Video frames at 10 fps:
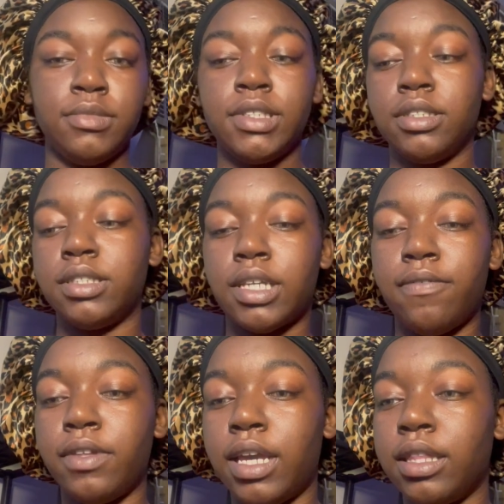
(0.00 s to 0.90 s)
Because I
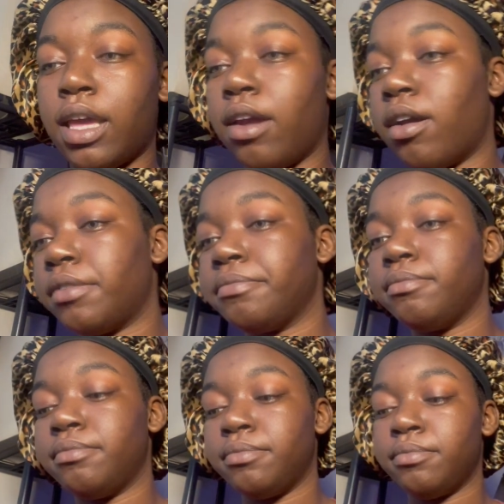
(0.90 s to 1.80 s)
feel like they
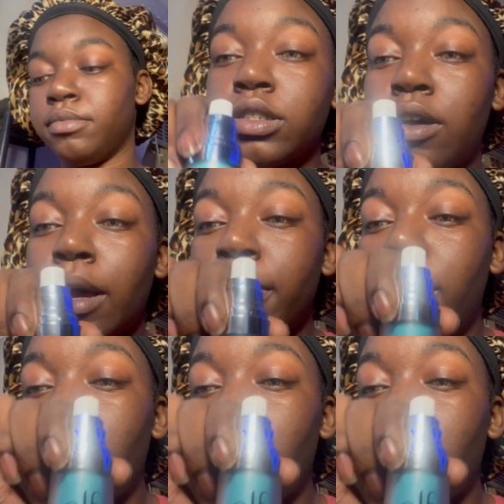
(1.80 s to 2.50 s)
are. So I'm going to